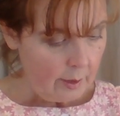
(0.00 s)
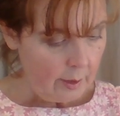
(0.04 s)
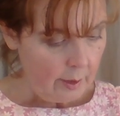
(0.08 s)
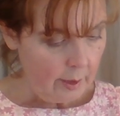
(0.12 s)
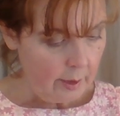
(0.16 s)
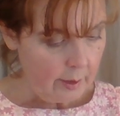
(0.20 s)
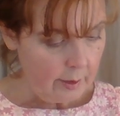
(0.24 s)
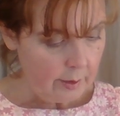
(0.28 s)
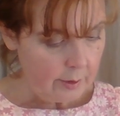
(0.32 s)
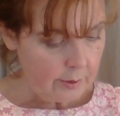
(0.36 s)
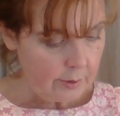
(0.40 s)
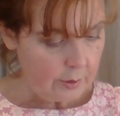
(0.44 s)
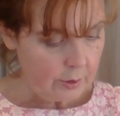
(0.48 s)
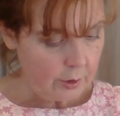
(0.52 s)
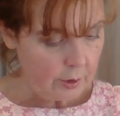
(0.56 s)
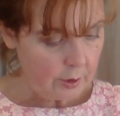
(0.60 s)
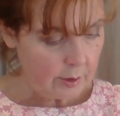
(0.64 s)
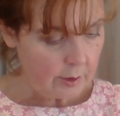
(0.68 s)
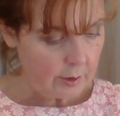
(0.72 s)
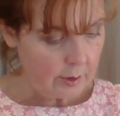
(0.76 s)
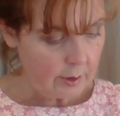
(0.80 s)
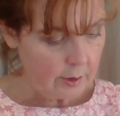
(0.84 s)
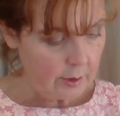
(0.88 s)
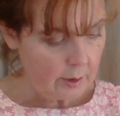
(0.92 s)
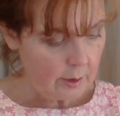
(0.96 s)
And it's
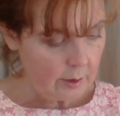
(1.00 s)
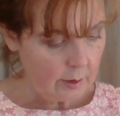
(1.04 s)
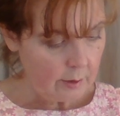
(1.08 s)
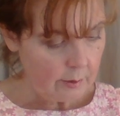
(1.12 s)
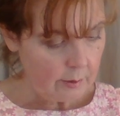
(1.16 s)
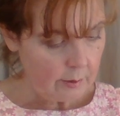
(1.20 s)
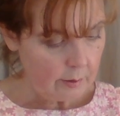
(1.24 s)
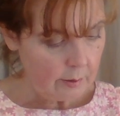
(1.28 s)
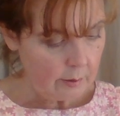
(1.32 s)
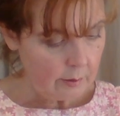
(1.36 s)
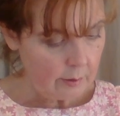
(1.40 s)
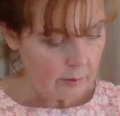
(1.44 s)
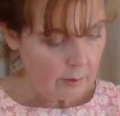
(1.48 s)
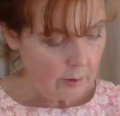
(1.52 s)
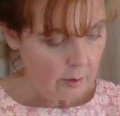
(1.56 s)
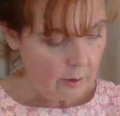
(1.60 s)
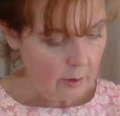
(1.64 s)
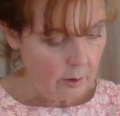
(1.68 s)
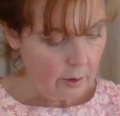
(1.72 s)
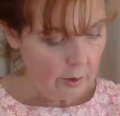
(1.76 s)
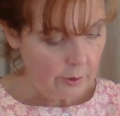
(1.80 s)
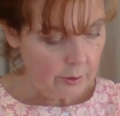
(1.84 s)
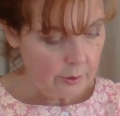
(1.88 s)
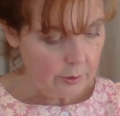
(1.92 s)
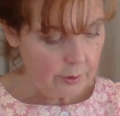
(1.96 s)
just uh,
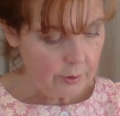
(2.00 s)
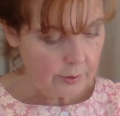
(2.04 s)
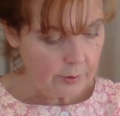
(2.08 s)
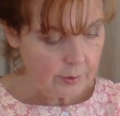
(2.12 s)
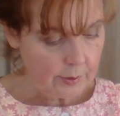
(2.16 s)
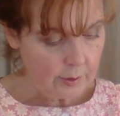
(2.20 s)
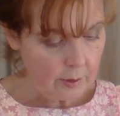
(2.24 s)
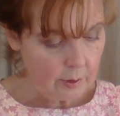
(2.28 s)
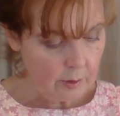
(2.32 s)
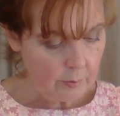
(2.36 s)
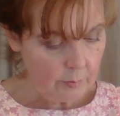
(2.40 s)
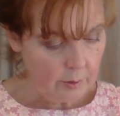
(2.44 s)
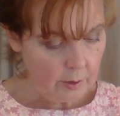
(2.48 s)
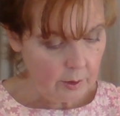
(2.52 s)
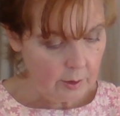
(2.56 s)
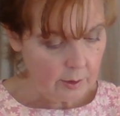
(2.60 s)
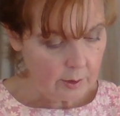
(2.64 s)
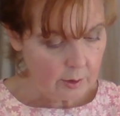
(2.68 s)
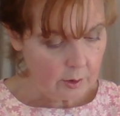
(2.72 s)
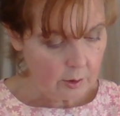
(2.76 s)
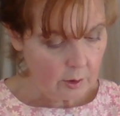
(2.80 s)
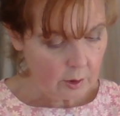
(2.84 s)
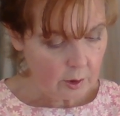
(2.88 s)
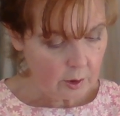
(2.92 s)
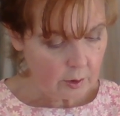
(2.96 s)
harder to see the many
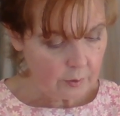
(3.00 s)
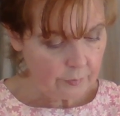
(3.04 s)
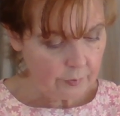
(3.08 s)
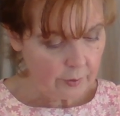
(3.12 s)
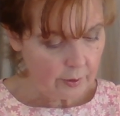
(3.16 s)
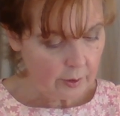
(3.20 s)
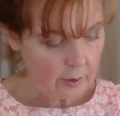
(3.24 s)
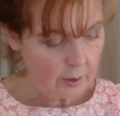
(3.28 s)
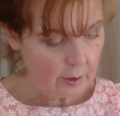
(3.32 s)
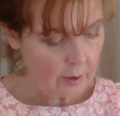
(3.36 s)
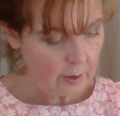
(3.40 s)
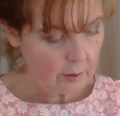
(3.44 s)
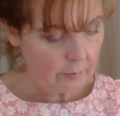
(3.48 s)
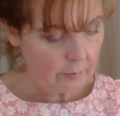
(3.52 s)
stars Fanny,